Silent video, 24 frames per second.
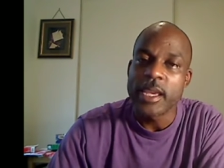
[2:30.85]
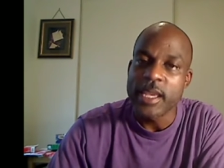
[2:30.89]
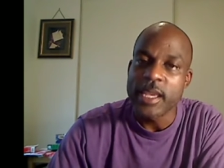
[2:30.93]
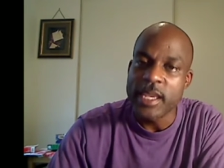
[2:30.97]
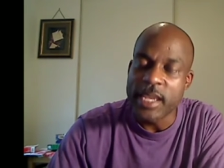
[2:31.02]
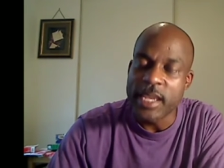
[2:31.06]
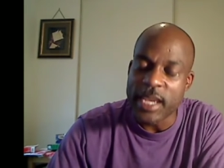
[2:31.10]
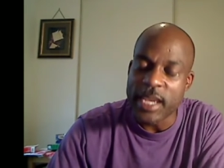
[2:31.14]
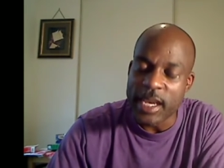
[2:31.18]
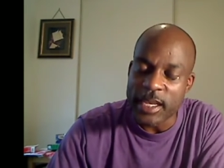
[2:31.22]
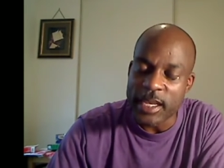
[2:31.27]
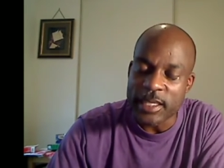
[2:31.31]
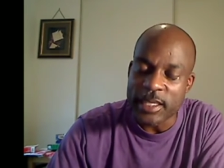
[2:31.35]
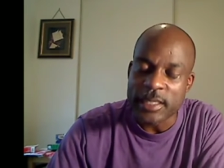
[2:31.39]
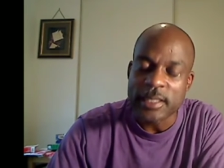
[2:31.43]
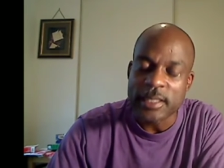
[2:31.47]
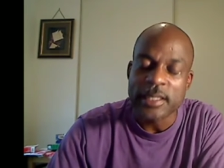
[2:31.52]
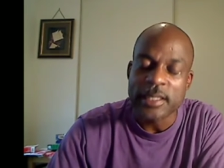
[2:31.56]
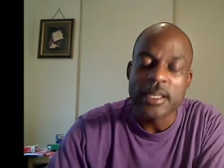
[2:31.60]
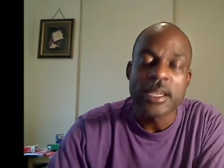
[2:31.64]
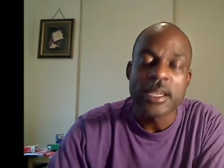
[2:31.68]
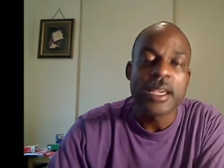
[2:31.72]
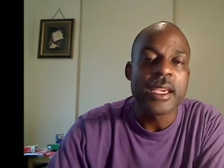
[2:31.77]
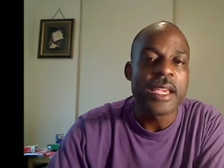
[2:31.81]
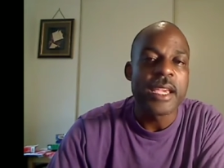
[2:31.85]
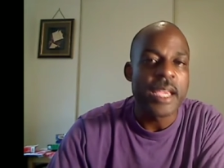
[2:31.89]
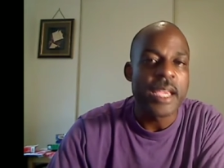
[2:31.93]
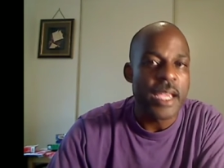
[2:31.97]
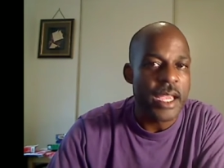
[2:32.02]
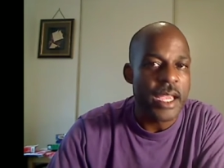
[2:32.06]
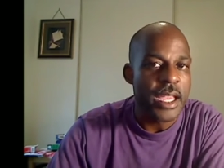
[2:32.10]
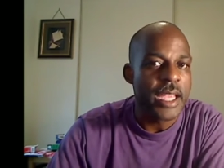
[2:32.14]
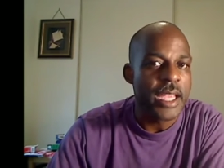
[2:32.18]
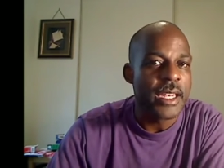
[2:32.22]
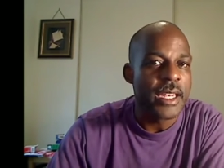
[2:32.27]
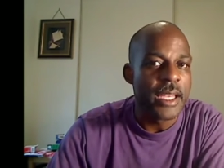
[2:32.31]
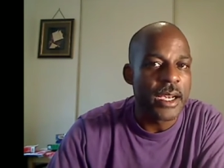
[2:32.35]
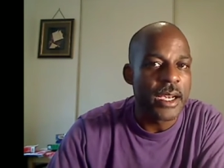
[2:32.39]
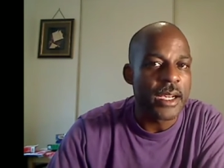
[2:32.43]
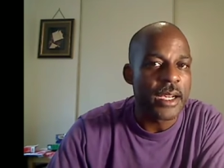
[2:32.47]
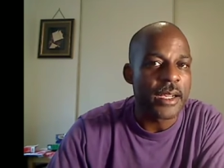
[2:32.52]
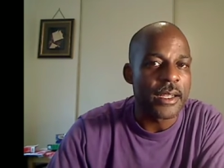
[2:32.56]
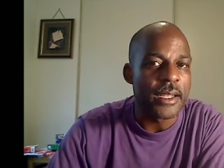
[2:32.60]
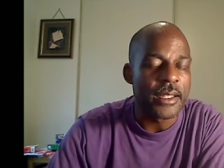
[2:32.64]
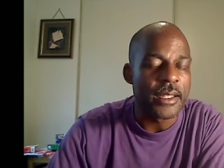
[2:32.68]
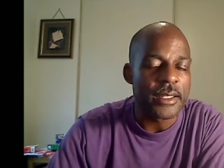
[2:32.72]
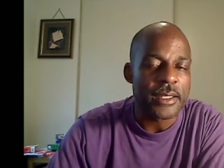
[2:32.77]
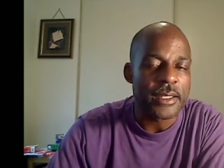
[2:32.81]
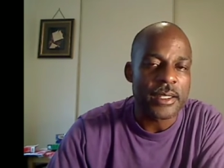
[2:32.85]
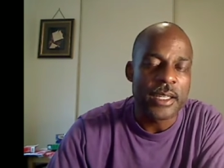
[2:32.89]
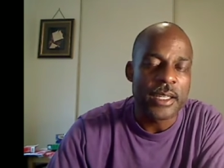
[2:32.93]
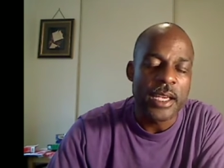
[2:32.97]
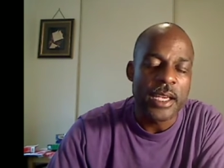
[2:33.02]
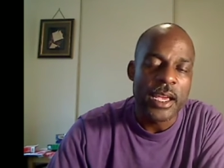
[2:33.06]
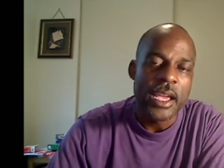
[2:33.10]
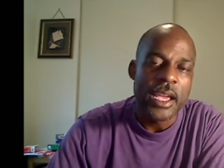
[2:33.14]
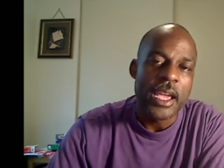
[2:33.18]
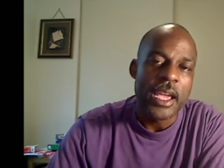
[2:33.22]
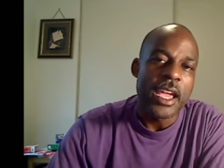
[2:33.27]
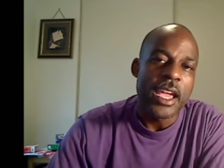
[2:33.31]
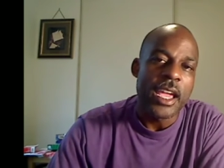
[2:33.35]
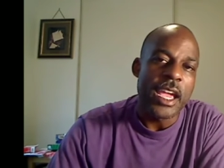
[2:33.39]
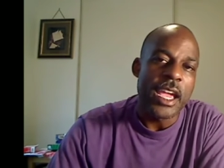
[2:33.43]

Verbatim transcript: Yes, he does.